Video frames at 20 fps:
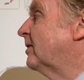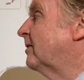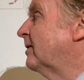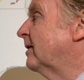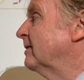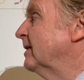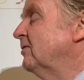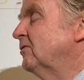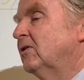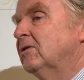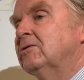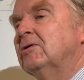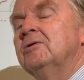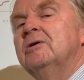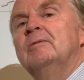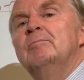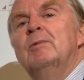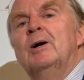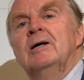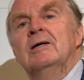are
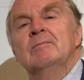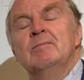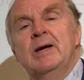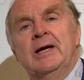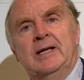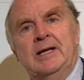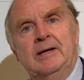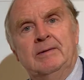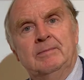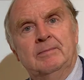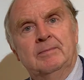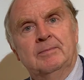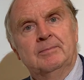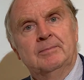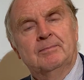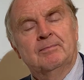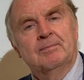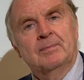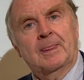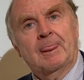instituted among men.
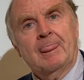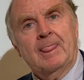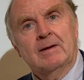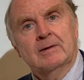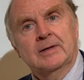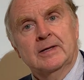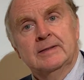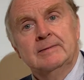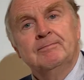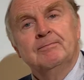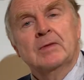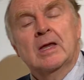Okay,